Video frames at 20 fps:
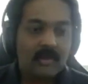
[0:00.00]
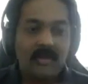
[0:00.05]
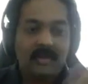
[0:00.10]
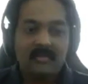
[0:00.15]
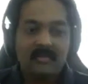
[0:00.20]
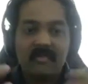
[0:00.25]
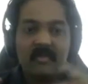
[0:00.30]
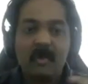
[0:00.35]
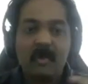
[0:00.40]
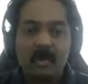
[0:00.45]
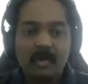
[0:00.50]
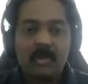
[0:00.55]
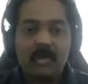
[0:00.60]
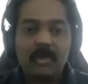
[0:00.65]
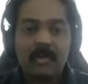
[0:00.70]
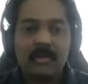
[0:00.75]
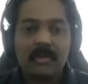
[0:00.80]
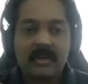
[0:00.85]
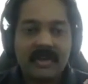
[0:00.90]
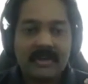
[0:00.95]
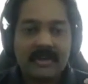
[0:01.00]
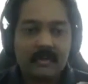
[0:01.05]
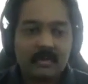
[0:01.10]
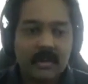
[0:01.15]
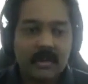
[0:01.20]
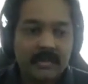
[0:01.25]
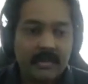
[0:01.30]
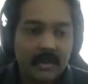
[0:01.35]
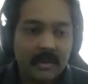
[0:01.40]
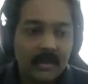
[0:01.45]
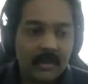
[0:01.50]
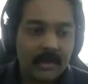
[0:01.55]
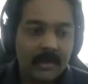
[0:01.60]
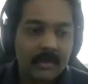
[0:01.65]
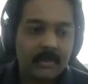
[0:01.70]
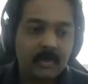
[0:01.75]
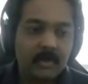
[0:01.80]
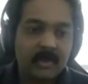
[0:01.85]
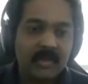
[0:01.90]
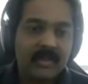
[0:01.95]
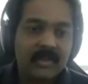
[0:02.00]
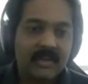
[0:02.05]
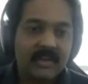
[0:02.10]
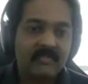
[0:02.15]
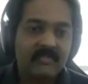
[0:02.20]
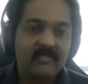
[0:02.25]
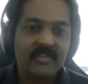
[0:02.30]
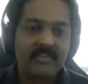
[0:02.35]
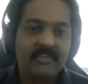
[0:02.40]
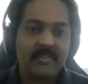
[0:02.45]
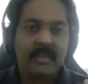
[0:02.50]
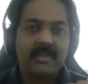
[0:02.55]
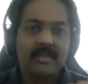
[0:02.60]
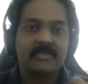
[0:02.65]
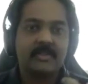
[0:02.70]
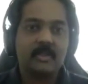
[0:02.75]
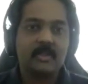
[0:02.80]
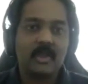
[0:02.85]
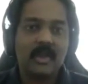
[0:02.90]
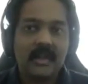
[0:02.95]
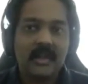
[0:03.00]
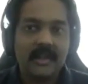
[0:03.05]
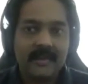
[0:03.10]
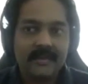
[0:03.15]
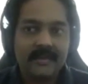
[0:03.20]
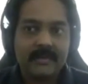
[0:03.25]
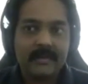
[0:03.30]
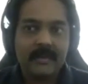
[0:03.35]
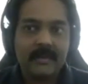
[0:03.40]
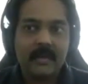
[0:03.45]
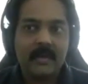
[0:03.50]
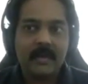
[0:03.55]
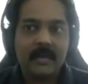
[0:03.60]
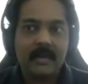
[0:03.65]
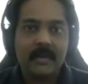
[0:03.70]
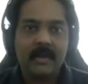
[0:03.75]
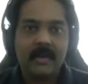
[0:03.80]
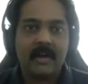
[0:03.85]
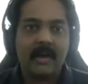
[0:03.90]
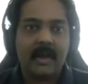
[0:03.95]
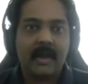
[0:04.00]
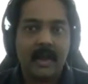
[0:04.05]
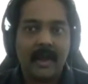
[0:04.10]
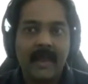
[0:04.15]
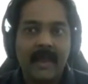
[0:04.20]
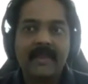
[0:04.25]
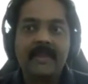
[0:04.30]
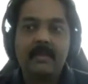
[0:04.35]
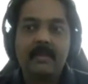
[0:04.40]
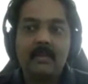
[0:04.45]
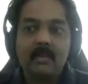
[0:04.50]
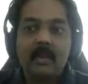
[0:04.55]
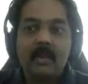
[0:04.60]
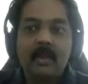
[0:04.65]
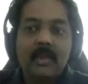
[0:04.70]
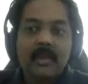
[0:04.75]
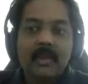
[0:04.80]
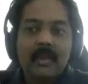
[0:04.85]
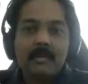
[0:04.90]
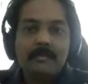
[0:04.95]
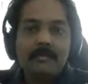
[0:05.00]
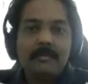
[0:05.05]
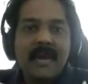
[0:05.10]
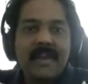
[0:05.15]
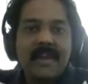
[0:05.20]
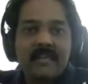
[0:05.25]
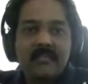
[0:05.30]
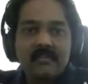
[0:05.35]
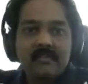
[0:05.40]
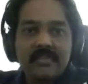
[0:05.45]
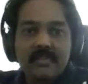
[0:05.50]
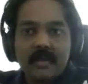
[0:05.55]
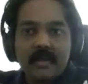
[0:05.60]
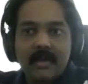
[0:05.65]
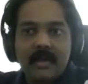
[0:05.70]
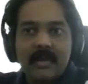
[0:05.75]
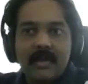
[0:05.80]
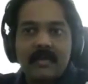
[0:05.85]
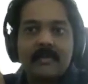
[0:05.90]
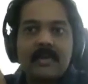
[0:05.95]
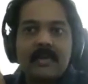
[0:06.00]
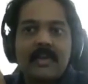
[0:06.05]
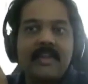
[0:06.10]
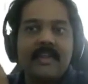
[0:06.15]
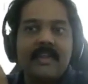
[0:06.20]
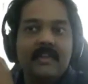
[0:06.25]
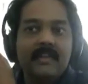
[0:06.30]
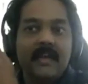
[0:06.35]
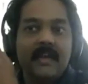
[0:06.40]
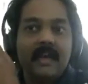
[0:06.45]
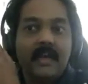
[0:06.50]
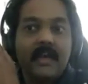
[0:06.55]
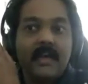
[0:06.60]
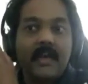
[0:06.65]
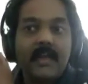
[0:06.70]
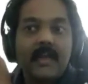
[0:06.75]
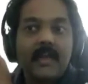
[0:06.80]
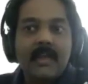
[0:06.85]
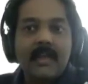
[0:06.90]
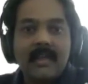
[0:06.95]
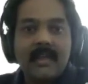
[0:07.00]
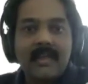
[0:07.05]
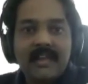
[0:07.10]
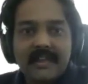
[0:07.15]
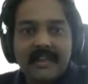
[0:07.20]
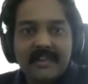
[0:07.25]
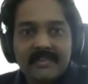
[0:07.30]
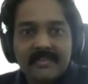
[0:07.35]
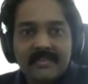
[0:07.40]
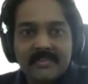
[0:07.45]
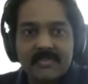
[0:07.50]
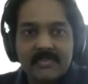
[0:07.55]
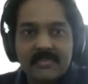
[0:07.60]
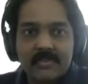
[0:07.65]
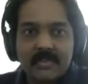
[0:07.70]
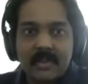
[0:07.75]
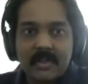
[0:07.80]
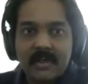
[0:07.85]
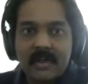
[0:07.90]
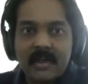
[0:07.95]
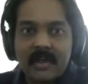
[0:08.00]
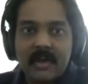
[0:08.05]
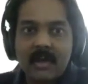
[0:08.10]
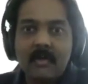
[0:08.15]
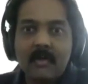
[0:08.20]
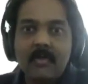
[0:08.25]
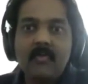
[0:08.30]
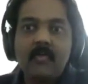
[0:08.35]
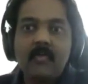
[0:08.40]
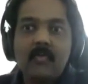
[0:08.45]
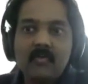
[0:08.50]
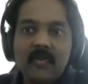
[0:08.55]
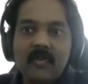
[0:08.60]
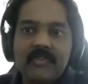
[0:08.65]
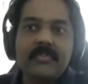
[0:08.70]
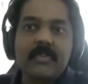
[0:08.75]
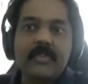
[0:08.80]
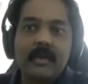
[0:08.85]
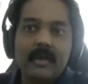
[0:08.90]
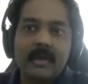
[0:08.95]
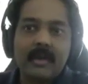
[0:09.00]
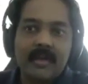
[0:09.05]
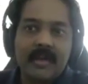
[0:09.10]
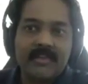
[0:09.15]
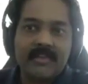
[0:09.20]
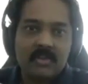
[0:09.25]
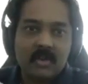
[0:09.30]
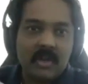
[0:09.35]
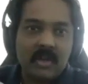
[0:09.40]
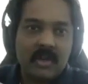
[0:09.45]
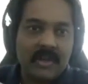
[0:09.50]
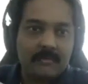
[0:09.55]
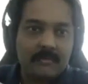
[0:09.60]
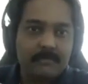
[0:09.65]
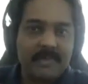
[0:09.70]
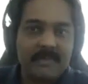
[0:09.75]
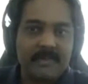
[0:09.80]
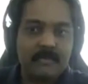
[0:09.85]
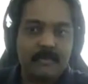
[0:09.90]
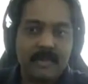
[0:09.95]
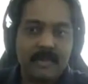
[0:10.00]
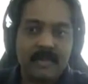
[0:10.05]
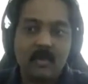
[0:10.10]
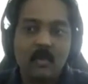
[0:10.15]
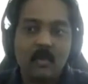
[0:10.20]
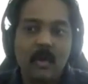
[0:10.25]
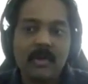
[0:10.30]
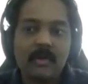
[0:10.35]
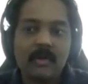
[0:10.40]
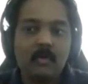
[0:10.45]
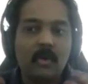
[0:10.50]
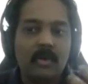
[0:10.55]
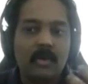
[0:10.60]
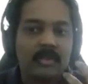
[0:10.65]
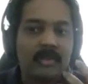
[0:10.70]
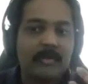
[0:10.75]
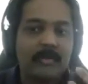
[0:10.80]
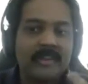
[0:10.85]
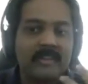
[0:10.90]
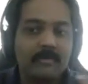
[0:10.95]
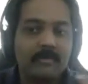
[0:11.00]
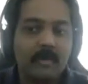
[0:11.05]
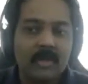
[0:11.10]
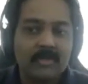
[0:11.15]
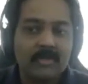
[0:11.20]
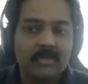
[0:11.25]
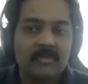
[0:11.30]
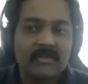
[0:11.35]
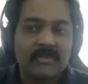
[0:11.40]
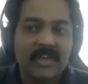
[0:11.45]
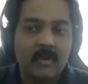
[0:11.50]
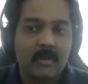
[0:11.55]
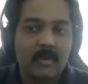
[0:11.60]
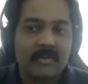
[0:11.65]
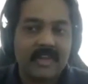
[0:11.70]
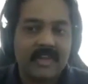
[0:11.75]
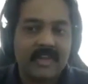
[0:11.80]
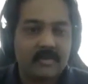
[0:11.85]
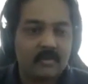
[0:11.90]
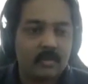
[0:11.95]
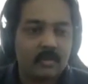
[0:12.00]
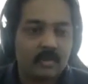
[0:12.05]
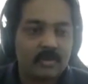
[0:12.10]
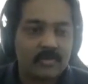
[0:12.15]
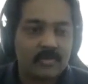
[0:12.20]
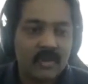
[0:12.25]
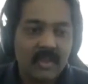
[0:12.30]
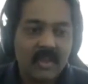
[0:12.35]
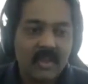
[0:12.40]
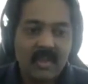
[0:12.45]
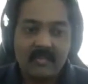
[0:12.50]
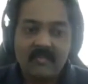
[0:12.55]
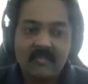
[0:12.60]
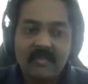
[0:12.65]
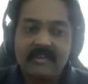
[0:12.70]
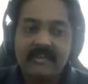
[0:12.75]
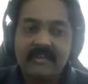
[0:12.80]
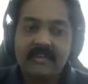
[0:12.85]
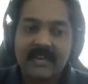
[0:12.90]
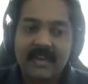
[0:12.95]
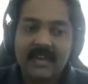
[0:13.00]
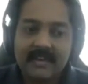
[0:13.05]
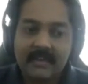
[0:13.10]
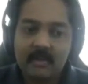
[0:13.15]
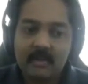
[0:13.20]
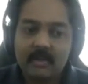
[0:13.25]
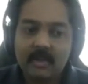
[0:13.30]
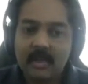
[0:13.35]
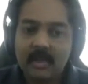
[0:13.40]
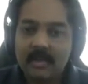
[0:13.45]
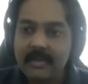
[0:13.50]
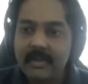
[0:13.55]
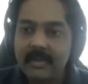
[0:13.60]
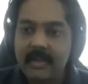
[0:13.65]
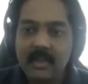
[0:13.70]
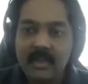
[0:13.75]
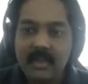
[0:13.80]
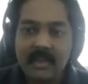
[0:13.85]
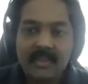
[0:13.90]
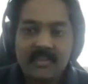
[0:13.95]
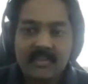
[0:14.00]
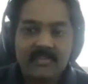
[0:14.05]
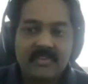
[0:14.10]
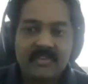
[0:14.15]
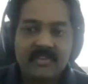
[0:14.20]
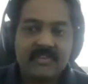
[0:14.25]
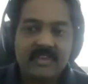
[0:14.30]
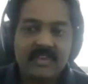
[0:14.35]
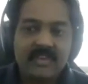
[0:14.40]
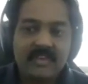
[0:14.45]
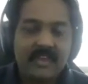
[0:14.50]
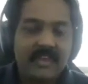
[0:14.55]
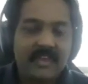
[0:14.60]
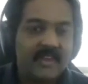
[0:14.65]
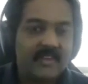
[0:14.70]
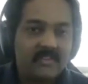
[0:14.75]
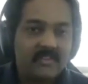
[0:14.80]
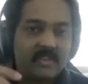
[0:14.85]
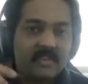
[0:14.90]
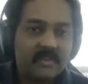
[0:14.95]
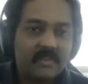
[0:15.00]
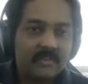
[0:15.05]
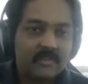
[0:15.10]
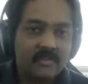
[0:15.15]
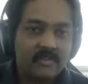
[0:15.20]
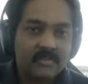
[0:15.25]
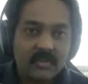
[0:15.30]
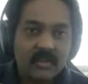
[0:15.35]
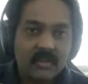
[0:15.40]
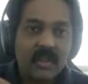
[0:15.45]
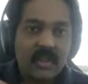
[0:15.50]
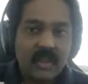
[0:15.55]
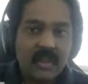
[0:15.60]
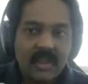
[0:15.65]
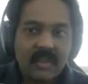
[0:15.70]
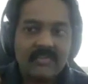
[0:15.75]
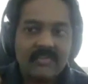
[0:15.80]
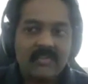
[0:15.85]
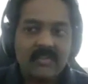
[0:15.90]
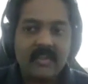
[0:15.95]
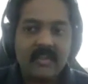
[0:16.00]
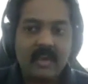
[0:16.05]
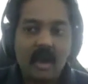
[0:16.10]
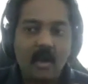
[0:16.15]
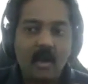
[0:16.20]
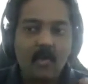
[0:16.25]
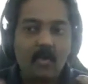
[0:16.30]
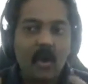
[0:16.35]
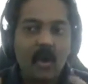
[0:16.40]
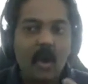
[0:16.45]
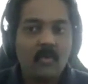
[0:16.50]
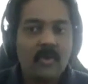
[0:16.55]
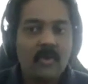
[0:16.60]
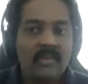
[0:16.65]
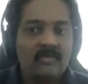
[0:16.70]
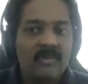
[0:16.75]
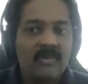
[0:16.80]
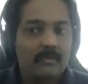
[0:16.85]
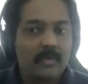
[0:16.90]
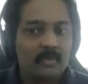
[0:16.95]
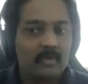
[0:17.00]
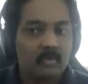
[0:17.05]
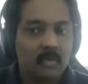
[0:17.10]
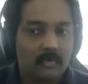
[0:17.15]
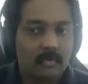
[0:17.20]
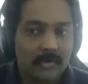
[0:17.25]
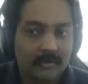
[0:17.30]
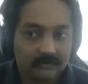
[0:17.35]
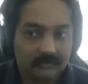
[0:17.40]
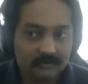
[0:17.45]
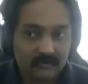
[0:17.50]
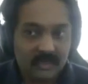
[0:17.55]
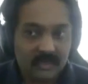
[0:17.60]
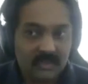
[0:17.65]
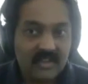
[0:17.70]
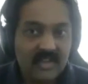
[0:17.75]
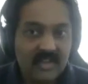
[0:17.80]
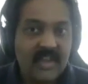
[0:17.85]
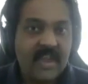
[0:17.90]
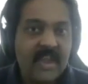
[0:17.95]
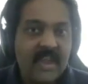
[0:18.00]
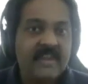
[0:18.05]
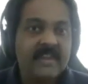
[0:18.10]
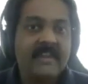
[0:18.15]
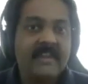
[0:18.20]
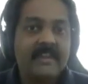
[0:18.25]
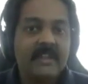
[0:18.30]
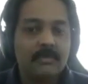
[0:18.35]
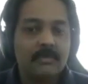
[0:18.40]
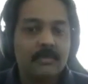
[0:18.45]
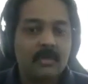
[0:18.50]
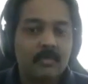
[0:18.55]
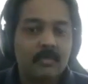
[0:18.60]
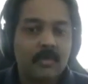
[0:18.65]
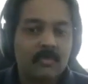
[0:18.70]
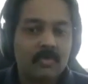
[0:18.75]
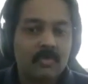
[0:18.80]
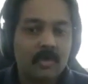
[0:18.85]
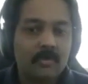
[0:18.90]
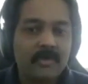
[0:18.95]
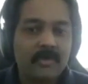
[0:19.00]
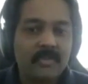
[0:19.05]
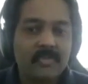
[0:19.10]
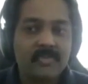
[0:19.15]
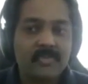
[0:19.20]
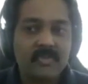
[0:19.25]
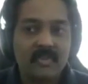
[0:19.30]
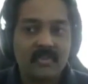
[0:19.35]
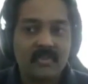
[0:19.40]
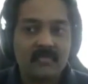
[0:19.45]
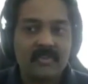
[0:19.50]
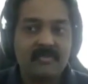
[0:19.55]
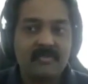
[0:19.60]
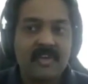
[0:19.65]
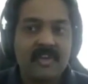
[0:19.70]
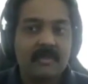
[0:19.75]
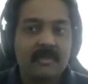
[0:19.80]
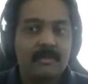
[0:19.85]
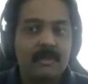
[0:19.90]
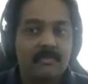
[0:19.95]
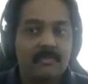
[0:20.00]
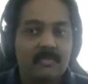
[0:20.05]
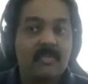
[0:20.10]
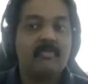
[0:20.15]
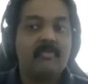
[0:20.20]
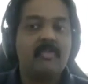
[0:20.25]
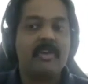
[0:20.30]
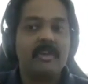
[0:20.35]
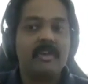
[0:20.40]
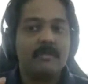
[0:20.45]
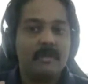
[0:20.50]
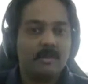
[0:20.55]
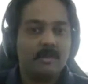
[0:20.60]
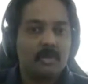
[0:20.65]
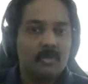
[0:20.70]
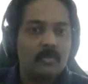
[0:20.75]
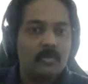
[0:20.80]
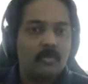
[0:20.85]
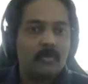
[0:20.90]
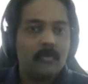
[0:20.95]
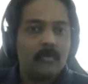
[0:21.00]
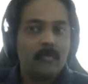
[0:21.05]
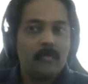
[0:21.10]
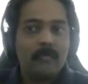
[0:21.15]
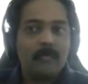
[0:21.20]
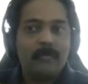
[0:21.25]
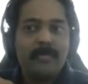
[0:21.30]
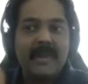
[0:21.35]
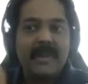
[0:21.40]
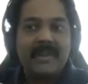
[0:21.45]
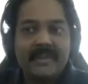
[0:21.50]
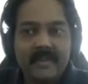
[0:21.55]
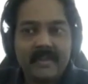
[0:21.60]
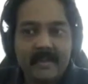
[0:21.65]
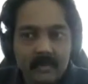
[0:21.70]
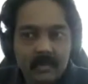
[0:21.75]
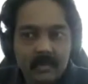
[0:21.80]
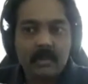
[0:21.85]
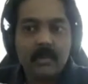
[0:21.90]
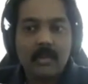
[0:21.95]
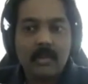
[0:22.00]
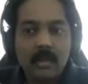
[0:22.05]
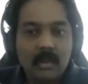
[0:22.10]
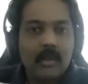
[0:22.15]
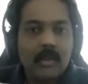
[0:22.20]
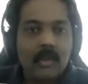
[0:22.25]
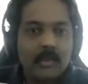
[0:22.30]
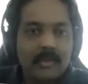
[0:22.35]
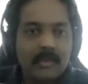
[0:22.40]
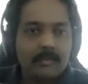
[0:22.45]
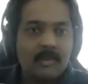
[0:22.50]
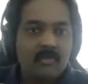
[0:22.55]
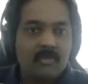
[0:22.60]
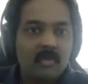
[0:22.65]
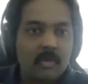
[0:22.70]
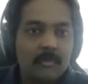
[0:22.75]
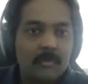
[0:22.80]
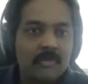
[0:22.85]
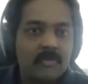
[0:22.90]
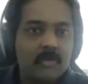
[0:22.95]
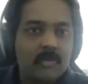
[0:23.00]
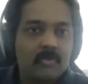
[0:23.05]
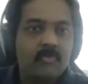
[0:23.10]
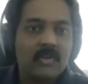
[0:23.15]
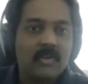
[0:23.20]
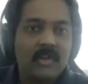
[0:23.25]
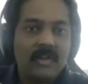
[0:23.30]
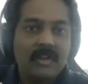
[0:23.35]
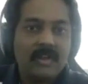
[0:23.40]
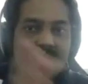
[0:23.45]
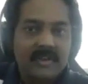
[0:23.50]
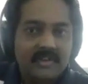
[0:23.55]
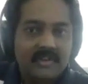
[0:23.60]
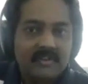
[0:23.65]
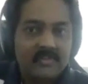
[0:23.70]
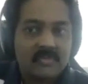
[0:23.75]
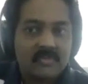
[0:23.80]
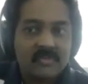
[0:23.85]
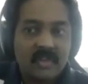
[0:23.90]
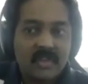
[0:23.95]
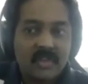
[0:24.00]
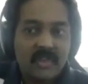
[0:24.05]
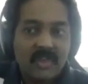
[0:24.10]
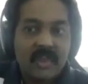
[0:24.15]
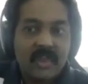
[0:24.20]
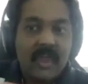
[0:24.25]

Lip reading: Unikraft with SQLite and compare it with running Linux with SQLite benchmark. What the benchmarks does was we tried to run 60K inserts and see how well we are performing. And in terms of performance, we were able to better the performance of Linux.